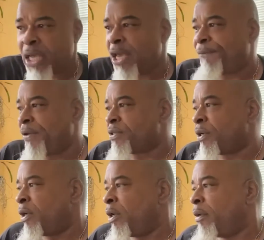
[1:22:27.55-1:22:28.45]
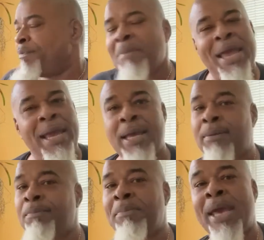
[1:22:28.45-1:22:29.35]
If it's a
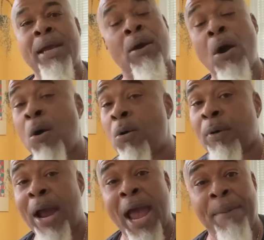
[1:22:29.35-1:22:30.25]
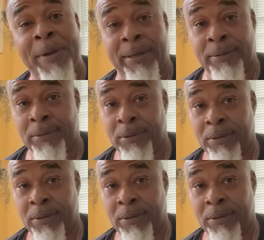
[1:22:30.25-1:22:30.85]
man, man, go and grab it.